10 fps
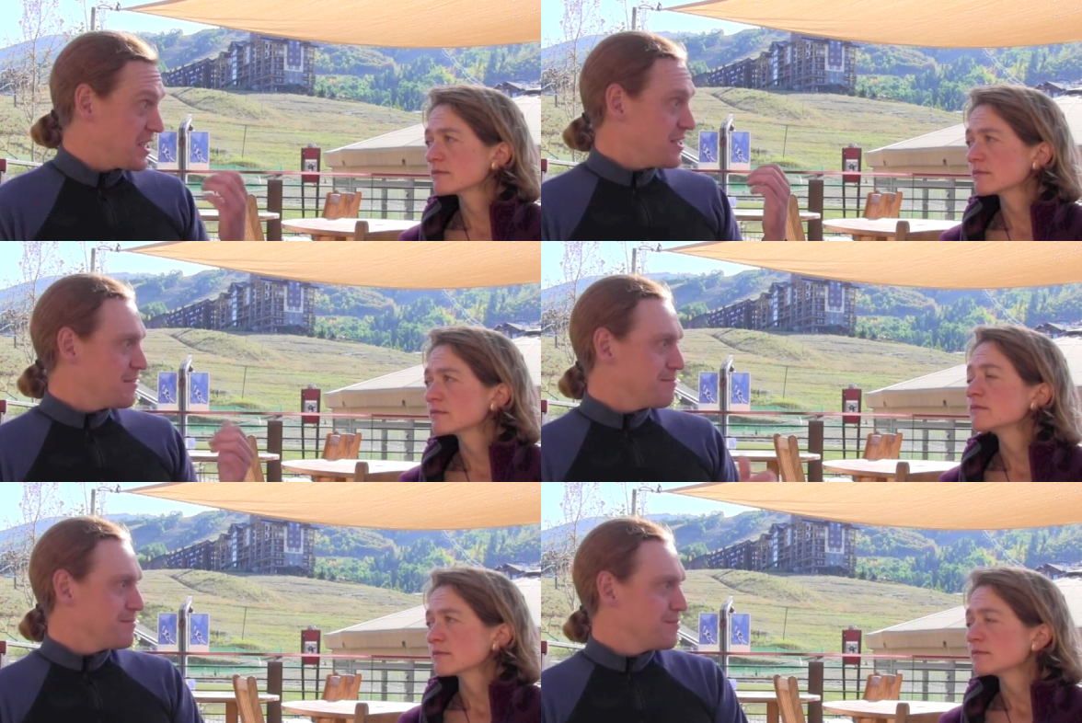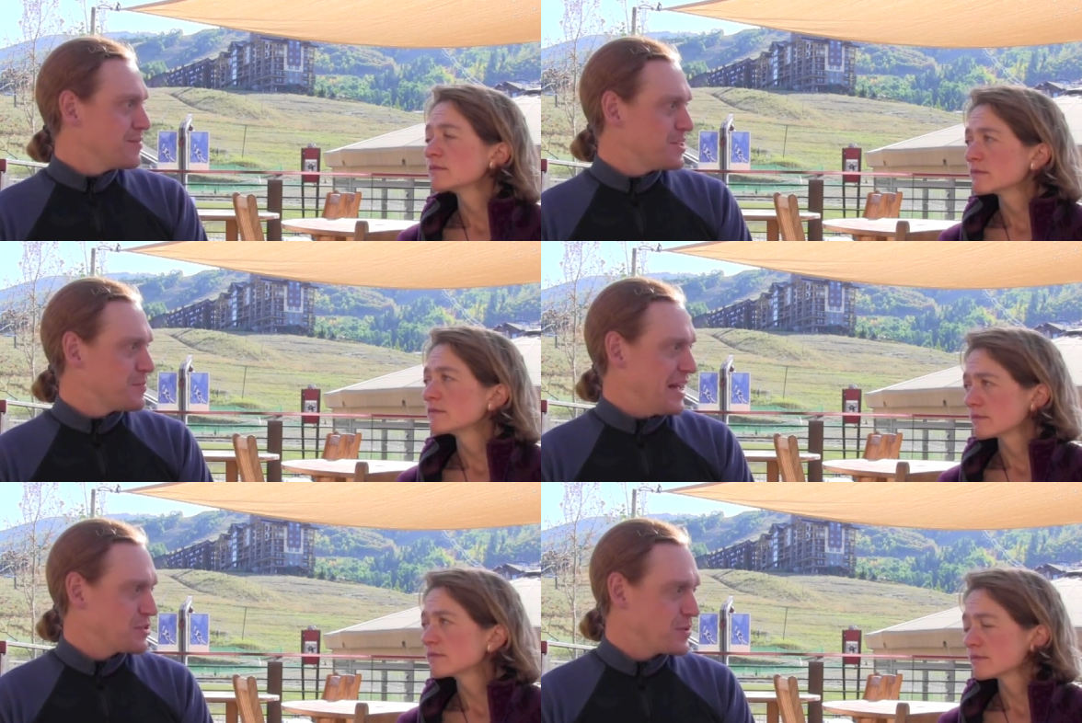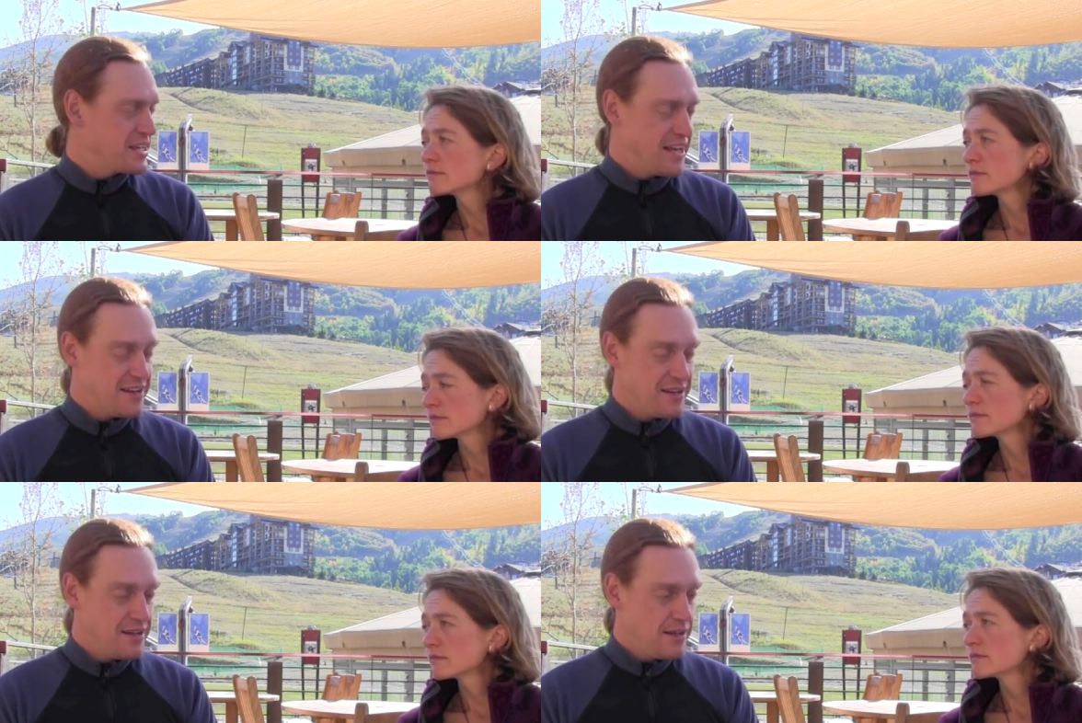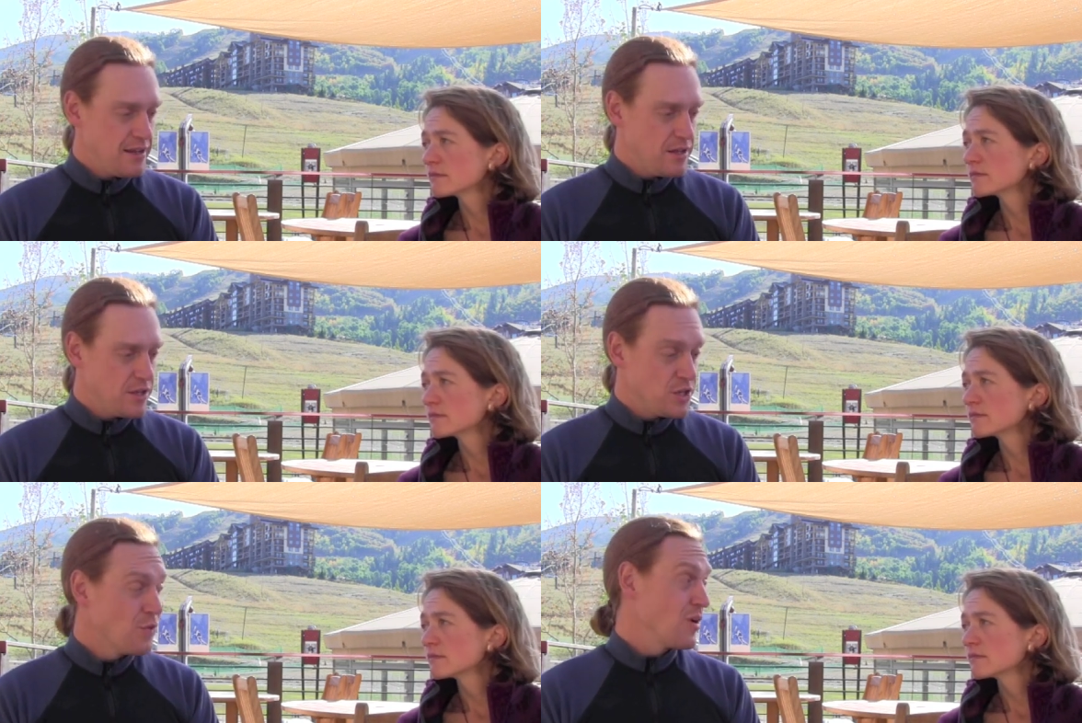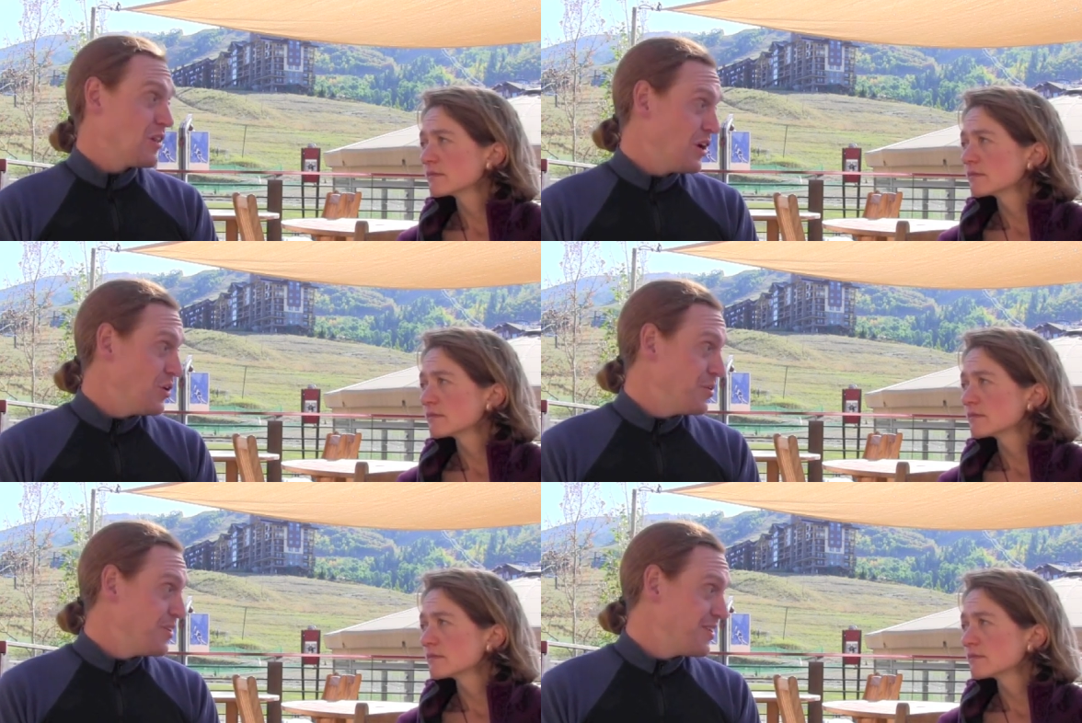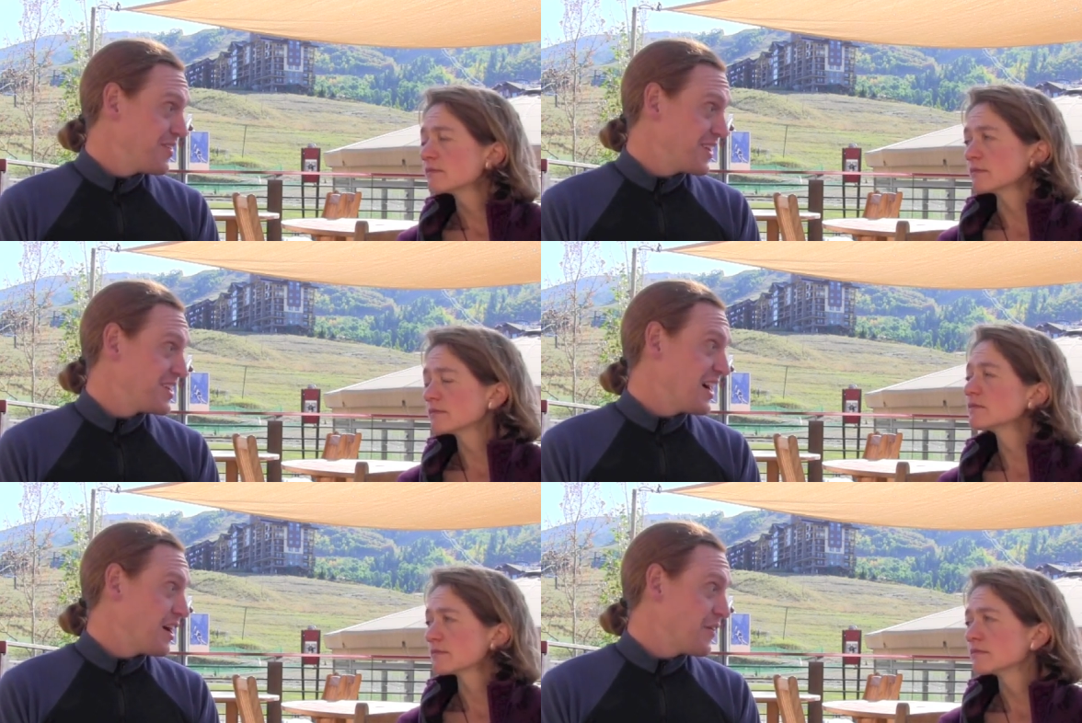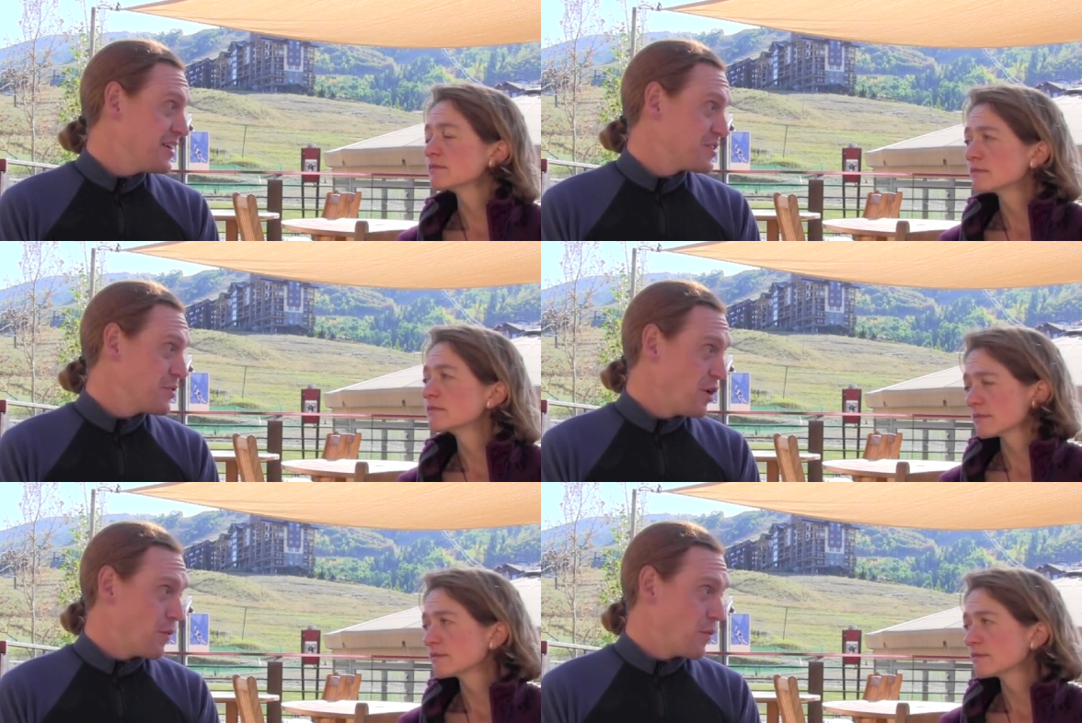Speaker 1: like this past weekend? You were alone mm-hmm. the entire race. There were